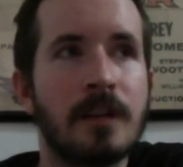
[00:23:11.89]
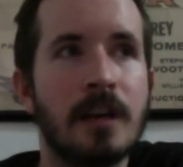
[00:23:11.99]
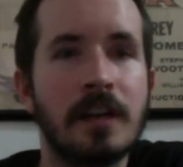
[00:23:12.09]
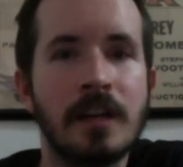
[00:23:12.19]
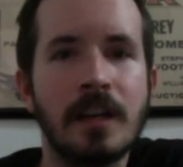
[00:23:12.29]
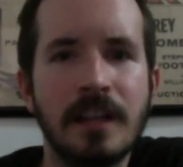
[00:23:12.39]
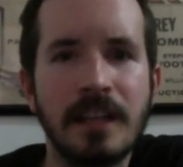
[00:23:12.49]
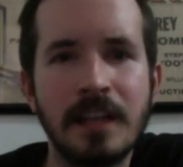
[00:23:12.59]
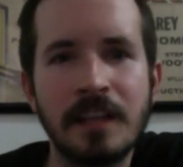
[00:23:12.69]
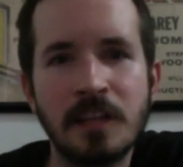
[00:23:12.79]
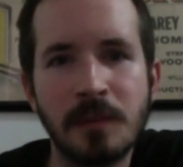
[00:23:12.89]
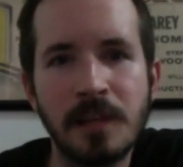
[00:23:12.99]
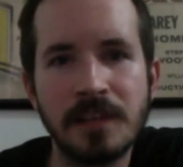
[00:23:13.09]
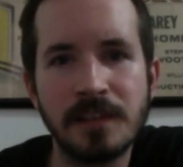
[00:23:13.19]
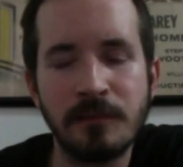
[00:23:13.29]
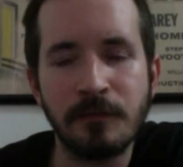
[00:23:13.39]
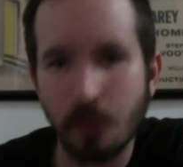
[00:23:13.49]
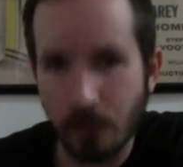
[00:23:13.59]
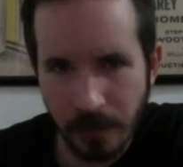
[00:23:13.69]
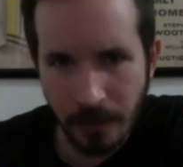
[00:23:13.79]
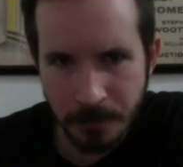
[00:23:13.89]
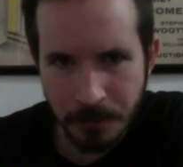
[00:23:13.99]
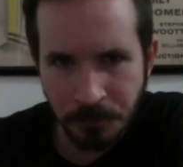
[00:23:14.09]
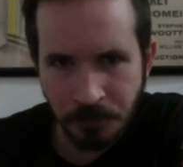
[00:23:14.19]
not. That takes place in Florida.